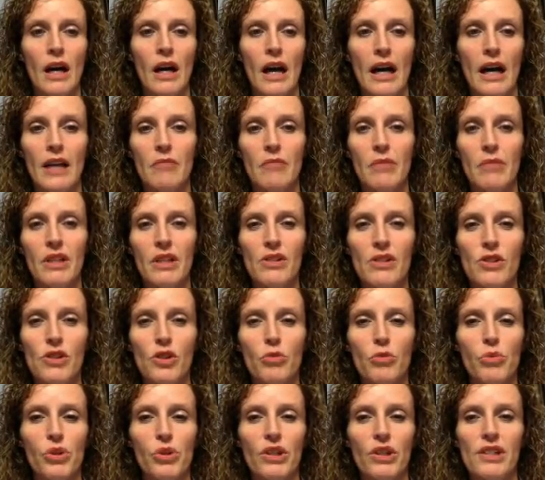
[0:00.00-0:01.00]
I
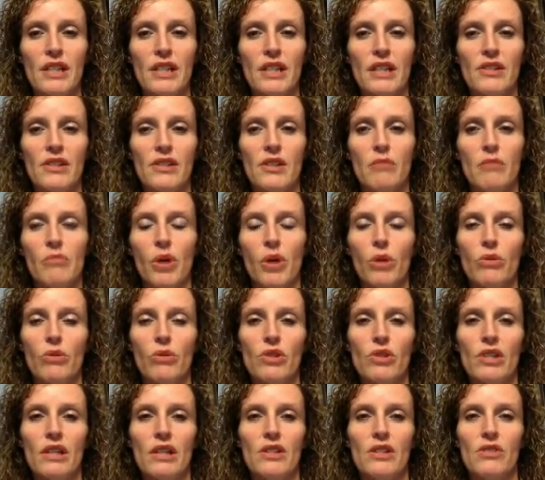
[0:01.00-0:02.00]
administered pre-tests and
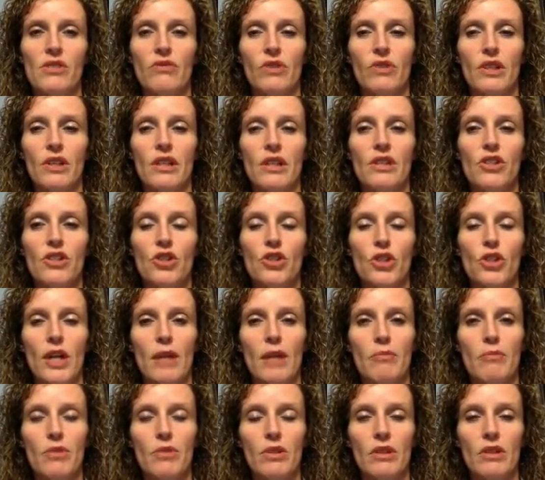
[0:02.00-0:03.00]
post-tests for each
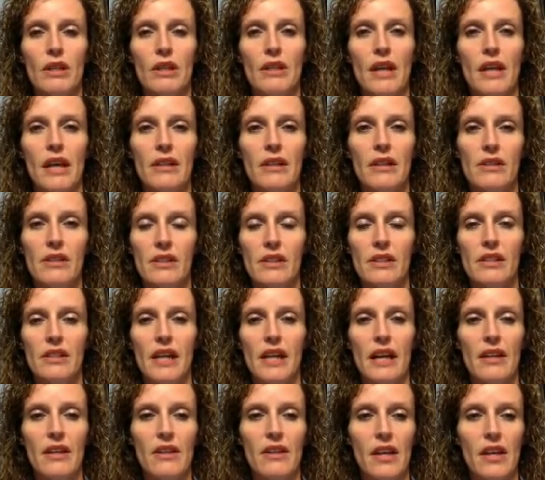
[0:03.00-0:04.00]
chapter, and that is the
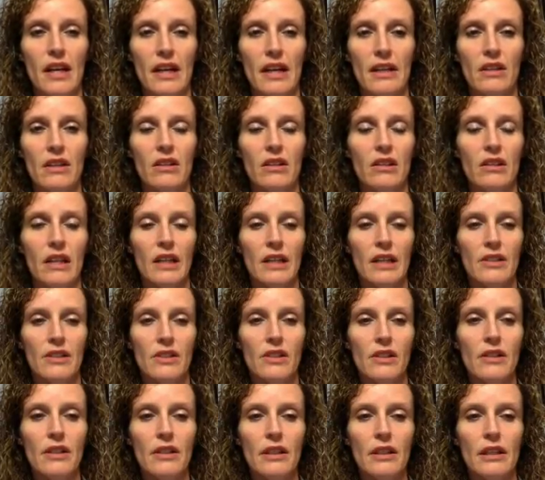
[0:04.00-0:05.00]
data that I
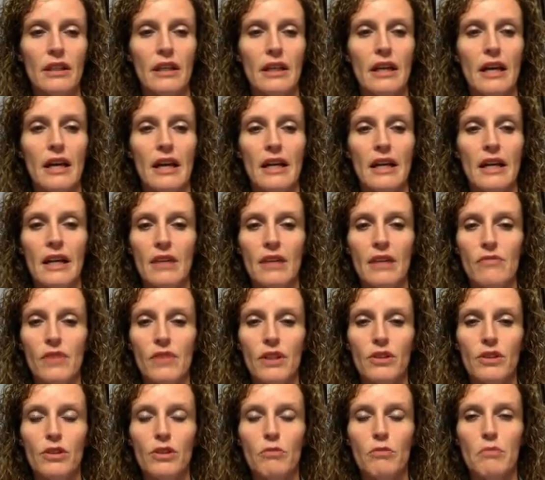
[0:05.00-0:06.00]
collected. And I
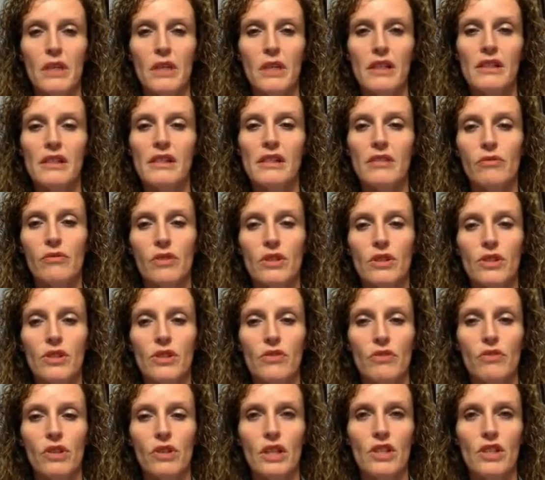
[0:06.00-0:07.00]
figured the mean difference
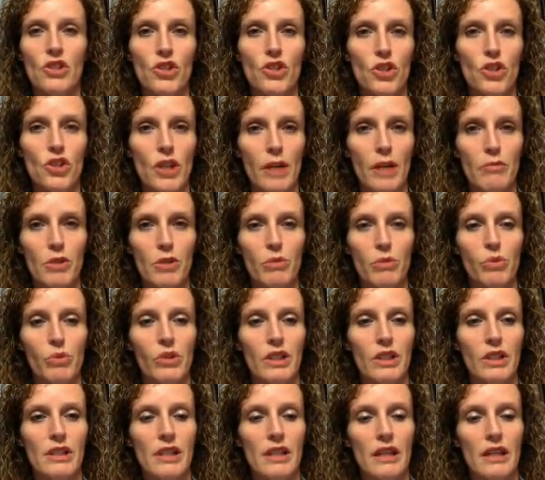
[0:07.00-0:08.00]
for each chapter
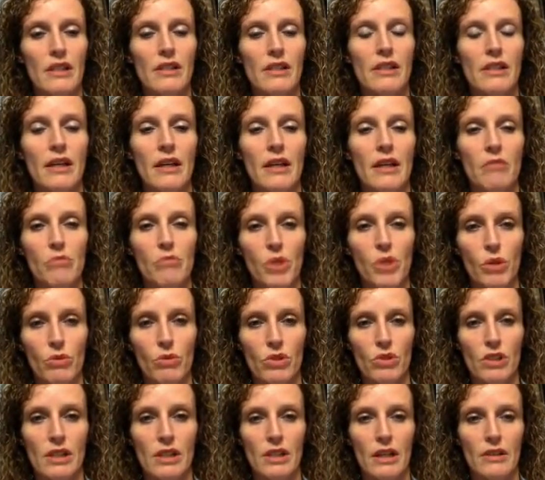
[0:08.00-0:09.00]
pre-test and
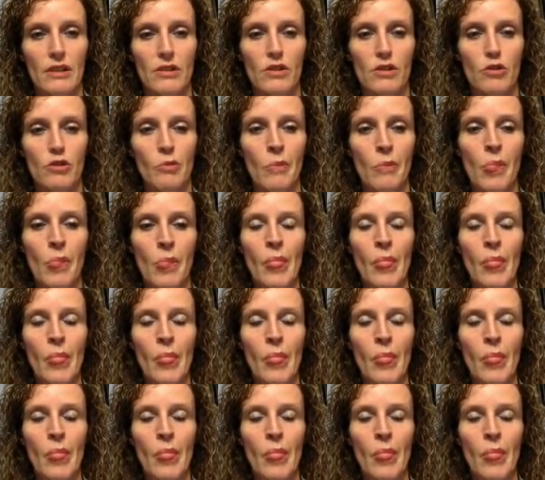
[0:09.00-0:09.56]
post-test.